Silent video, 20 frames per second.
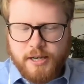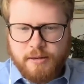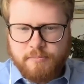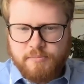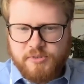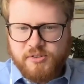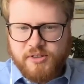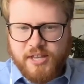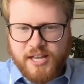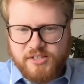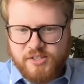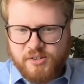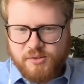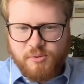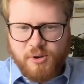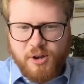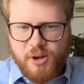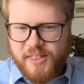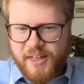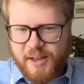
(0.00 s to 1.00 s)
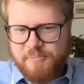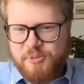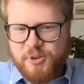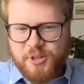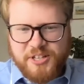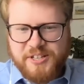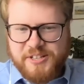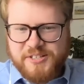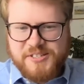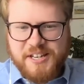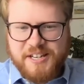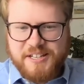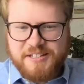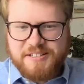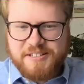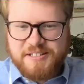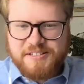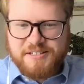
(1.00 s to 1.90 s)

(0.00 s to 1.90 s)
So I'm really excited